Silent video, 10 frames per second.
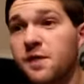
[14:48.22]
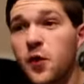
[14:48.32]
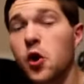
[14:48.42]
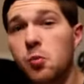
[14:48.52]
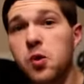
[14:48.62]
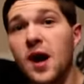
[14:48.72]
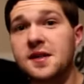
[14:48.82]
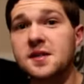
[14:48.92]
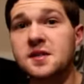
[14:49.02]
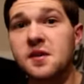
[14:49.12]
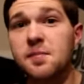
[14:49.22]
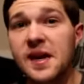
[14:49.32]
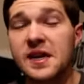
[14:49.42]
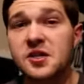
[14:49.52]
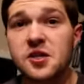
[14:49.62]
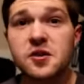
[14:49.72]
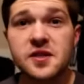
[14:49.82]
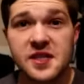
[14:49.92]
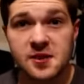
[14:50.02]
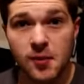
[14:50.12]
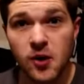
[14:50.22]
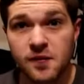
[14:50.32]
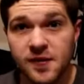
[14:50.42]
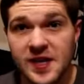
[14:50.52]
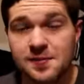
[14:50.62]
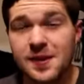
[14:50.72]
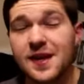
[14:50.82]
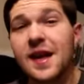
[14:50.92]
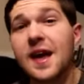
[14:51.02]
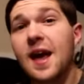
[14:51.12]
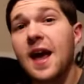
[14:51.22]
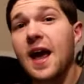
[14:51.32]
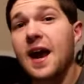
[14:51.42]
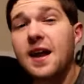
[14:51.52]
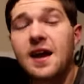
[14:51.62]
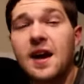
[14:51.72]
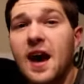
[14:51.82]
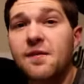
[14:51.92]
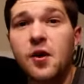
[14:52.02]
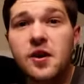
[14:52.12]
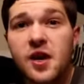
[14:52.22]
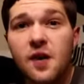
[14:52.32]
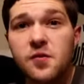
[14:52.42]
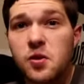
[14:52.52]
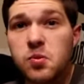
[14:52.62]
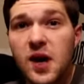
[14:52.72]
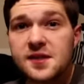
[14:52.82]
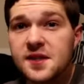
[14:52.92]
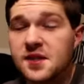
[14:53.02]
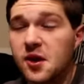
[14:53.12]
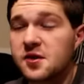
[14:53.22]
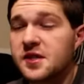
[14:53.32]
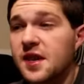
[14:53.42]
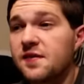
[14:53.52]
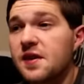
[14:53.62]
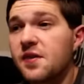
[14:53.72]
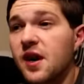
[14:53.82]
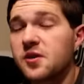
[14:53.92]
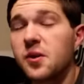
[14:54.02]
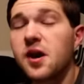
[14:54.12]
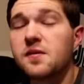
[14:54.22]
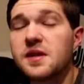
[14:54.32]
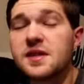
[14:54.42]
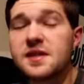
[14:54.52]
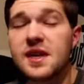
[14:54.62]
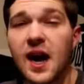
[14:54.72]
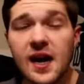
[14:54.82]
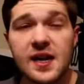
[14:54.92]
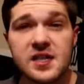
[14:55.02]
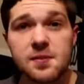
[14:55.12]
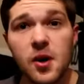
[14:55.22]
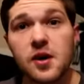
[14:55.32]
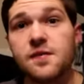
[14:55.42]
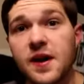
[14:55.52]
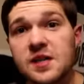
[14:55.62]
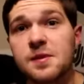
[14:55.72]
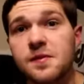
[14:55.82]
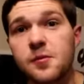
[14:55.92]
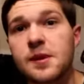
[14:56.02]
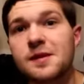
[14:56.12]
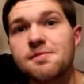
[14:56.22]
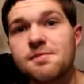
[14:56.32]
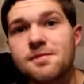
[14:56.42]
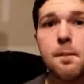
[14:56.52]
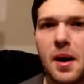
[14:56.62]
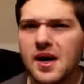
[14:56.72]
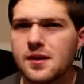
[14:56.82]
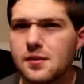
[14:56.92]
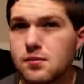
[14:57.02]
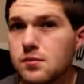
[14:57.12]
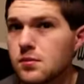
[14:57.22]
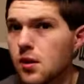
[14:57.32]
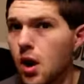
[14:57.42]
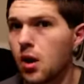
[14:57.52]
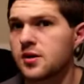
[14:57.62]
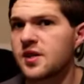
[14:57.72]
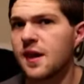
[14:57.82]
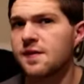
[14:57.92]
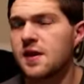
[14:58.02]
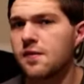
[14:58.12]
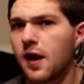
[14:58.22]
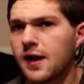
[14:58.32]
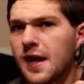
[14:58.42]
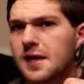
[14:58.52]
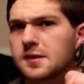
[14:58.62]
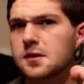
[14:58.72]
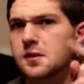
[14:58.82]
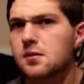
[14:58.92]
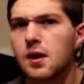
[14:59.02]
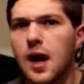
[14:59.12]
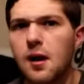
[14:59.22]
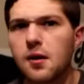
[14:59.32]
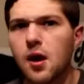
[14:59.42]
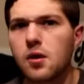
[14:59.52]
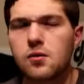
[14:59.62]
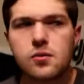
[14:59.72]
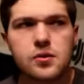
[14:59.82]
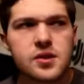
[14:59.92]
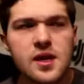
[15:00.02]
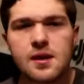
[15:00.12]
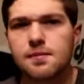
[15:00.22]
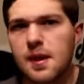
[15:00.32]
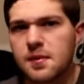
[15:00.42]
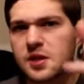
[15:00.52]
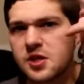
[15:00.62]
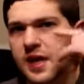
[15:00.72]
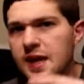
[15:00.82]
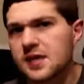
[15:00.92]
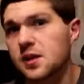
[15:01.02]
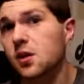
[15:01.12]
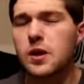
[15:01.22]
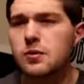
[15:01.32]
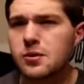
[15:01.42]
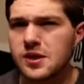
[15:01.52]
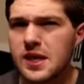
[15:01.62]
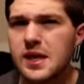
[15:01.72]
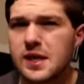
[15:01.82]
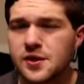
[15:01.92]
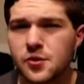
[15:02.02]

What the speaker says: thorough process of making sure it's a smart investment. And I've already gone through the process. The RCF EVOX 12 is not a smart investment for me. But RCF EVOX 8s, I don't know. We'll see. Maybe the J8s. We will see in